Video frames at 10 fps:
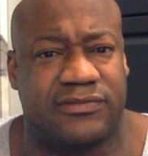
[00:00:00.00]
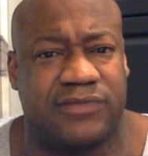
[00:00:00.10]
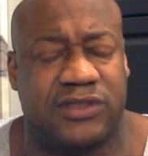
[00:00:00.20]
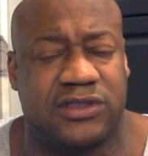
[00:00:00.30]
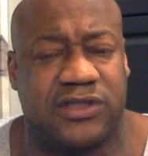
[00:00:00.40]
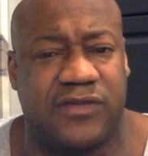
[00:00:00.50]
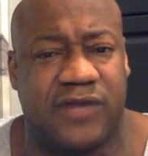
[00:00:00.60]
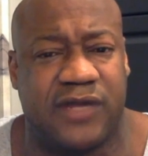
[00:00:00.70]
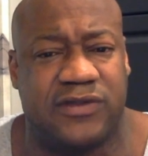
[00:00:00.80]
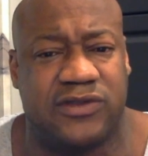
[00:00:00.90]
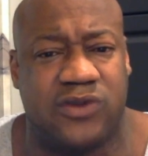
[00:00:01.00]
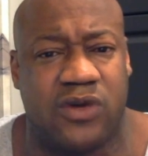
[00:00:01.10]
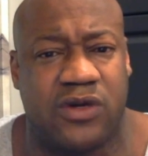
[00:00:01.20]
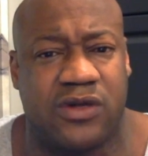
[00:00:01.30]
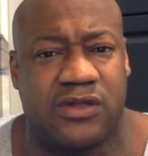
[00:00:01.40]
pictures of his
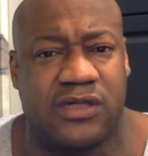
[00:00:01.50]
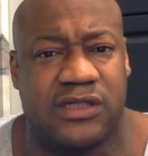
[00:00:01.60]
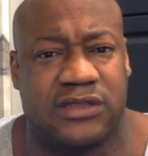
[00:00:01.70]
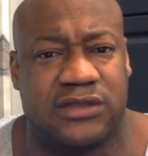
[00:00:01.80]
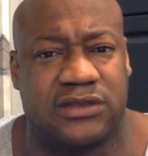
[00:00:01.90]
daughter and